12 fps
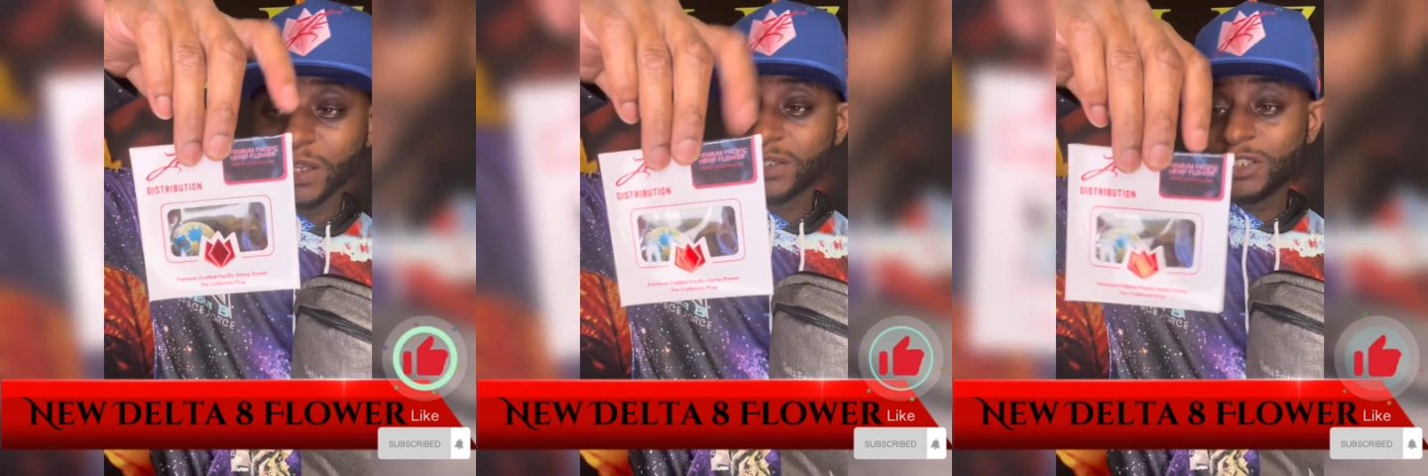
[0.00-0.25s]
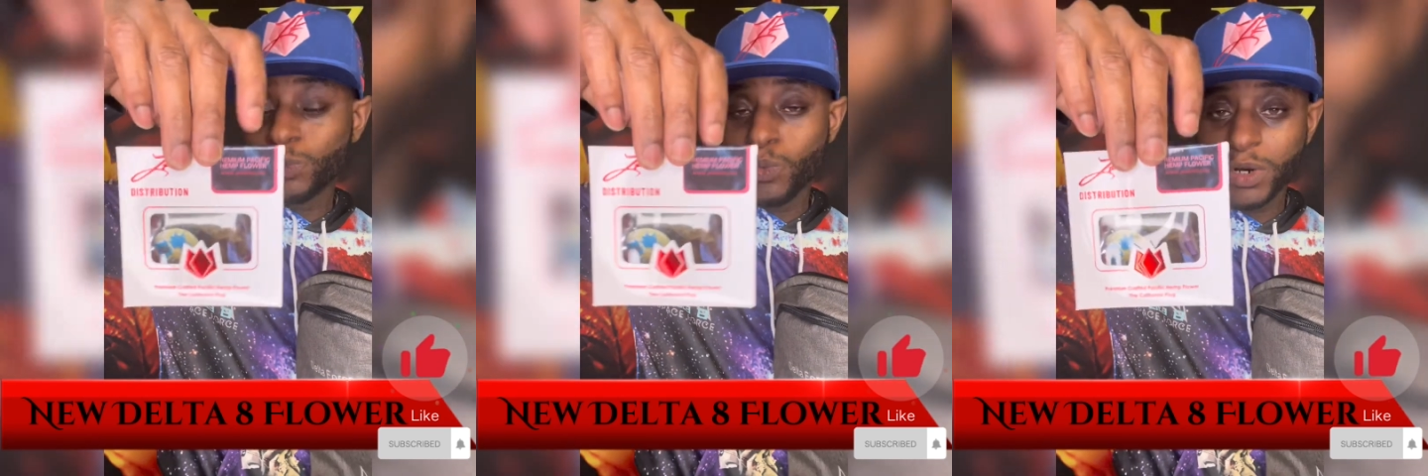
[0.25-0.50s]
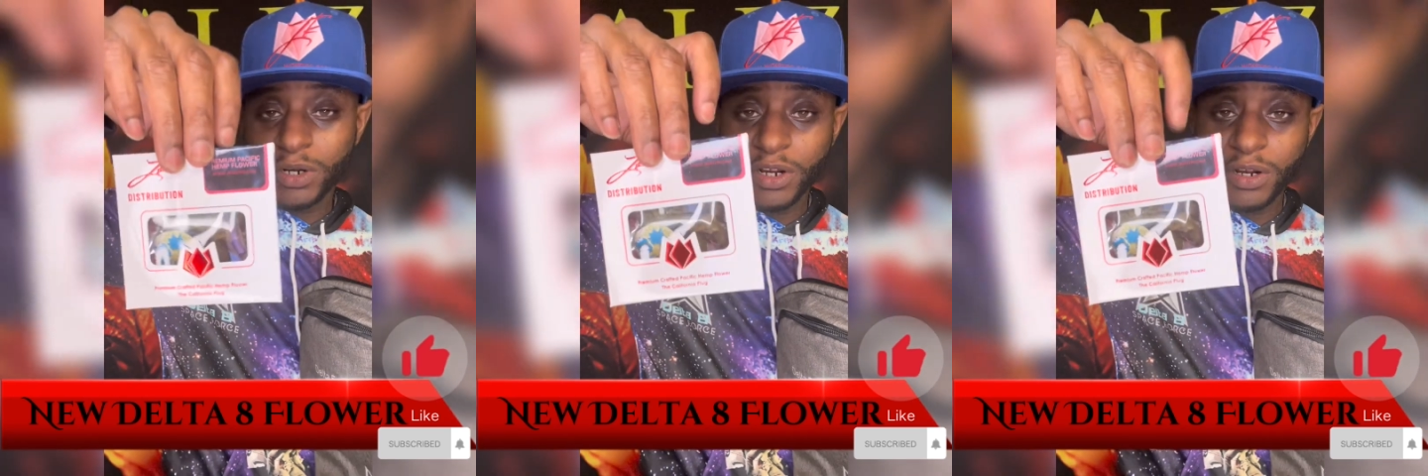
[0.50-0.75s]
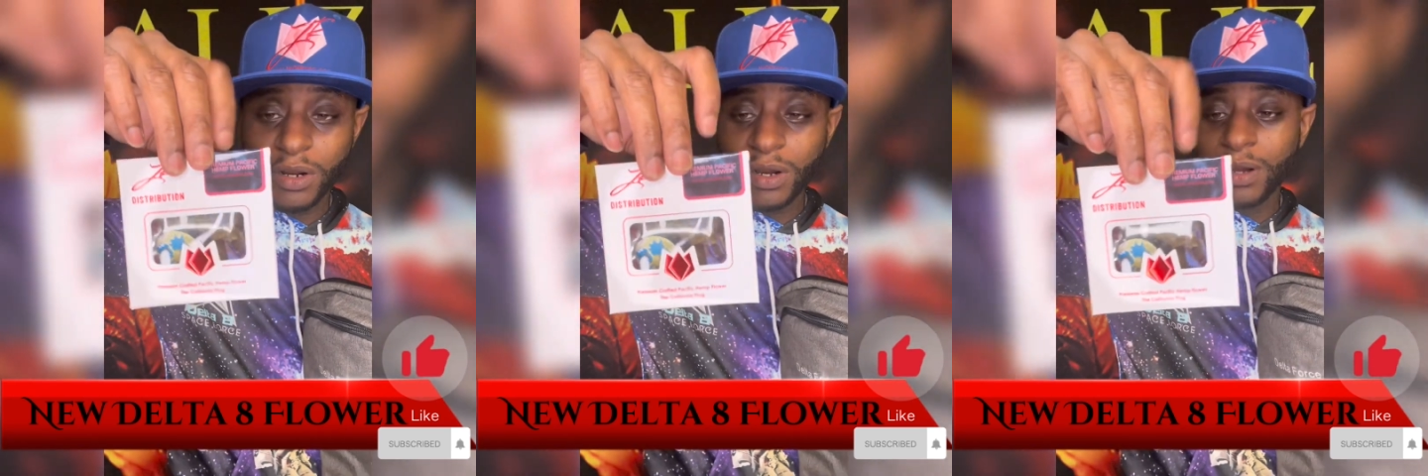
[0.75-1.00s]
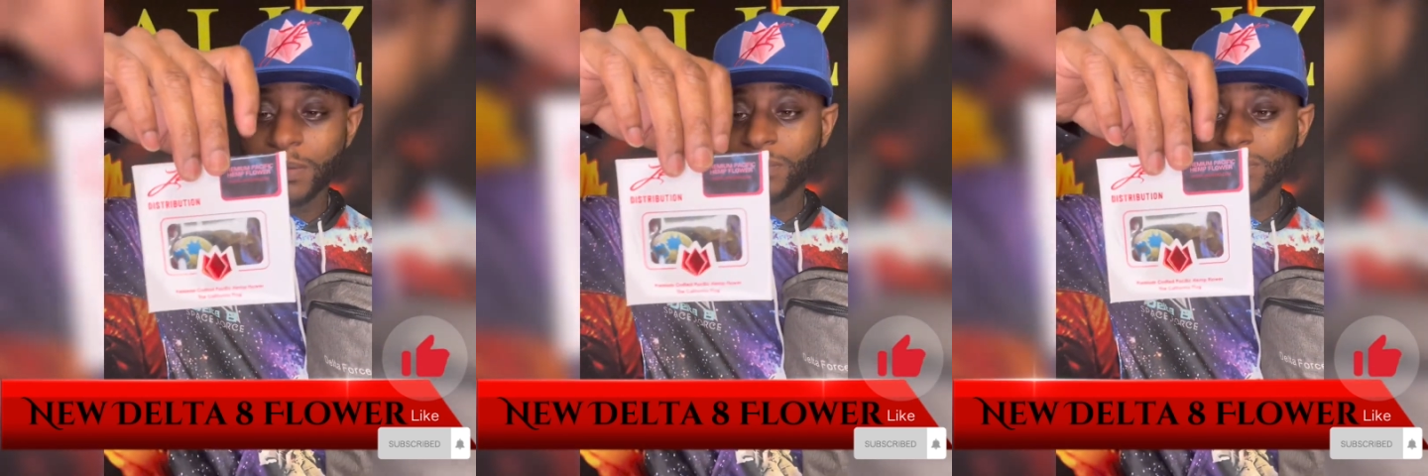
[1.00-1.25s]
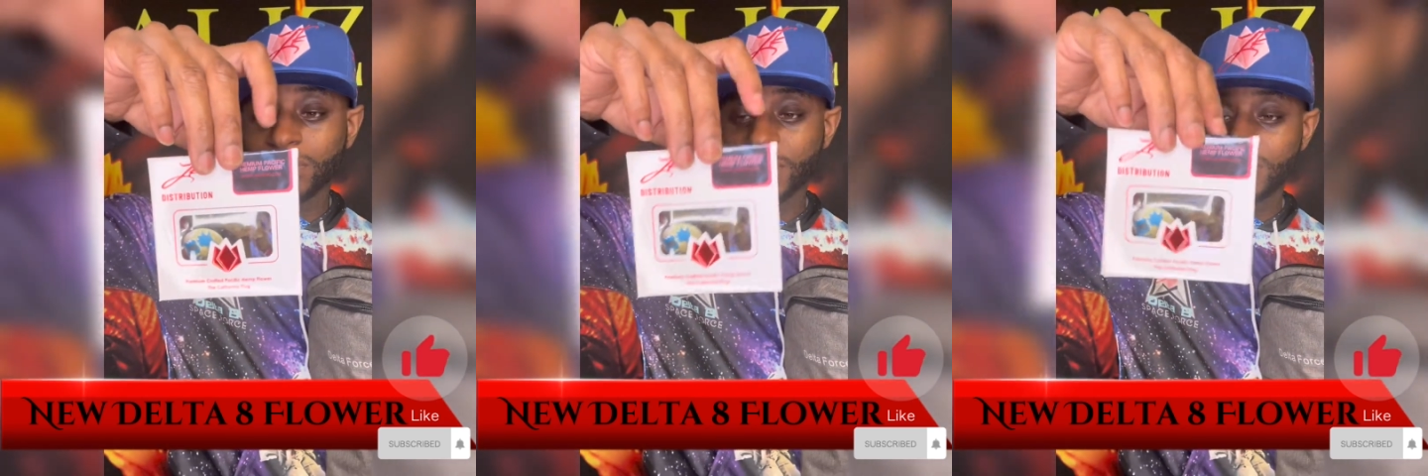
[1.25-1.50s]
This is one of their,
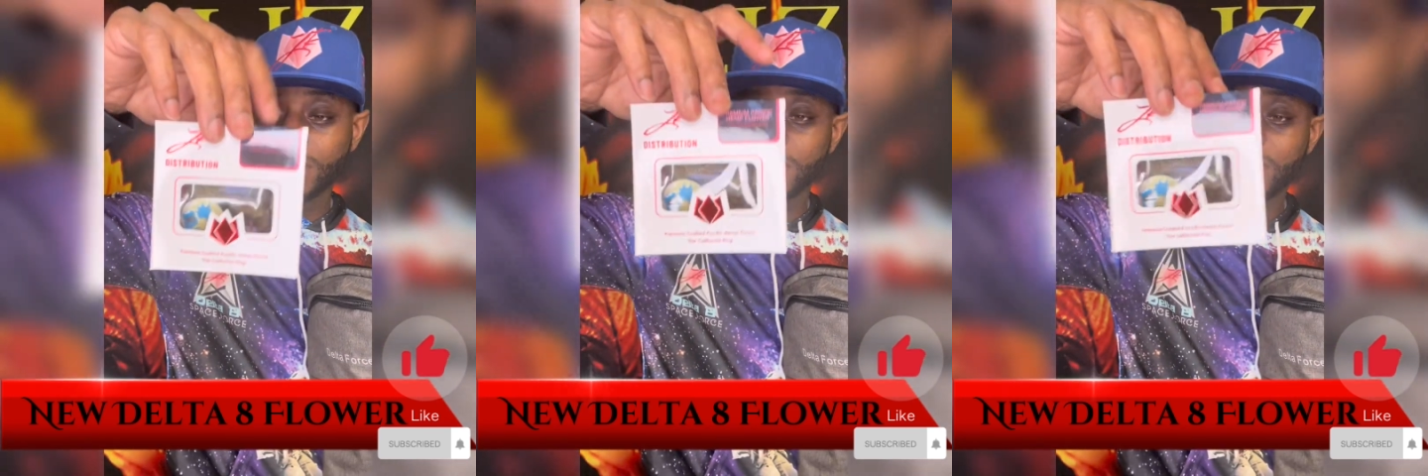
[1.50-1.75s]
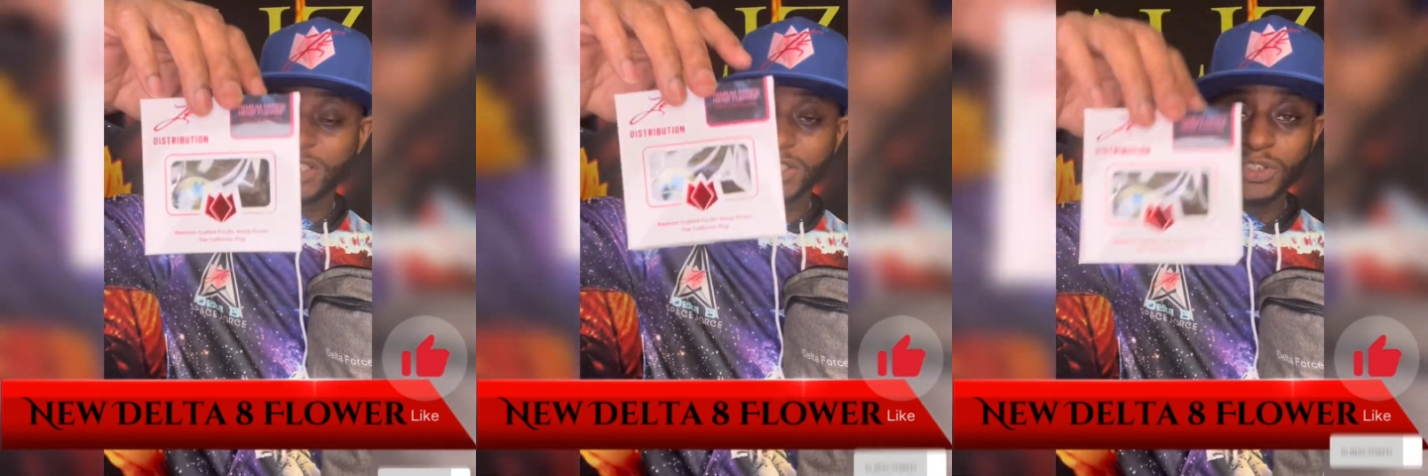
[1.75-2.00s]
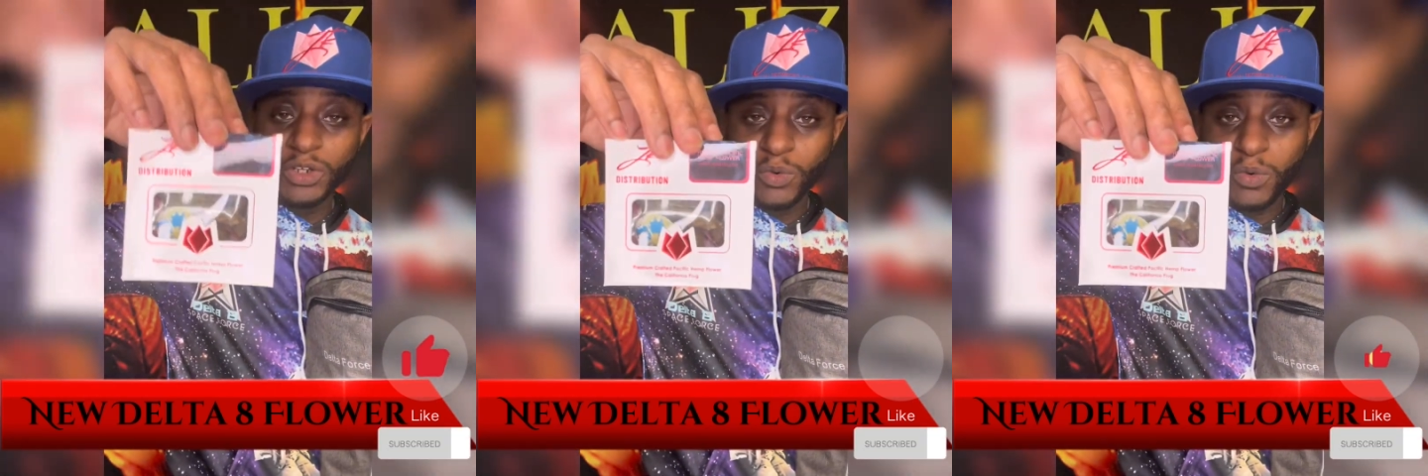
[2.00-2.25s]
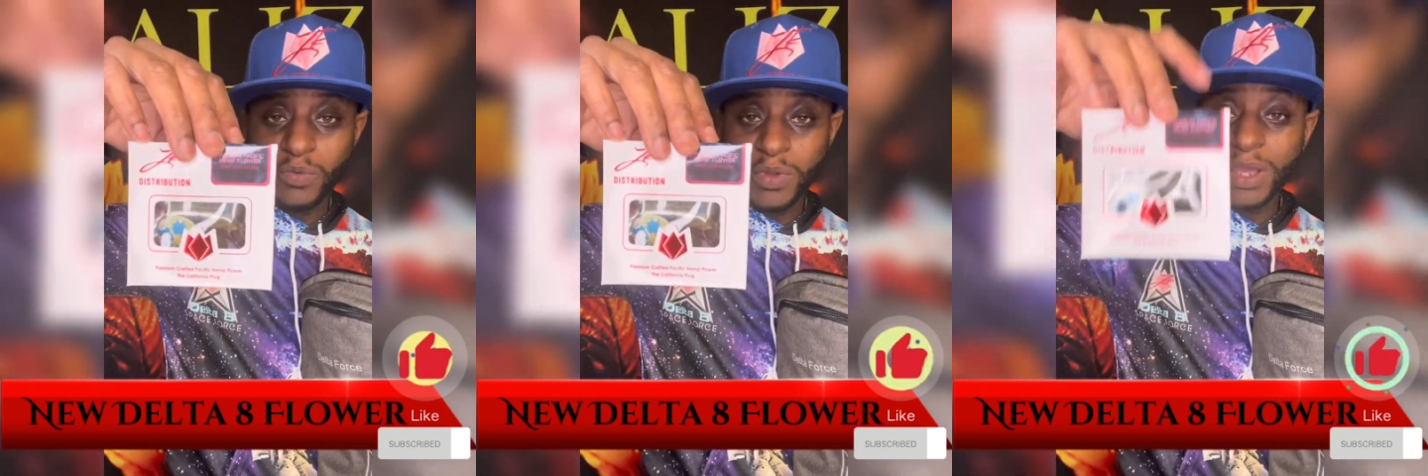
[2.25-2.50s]
this is new.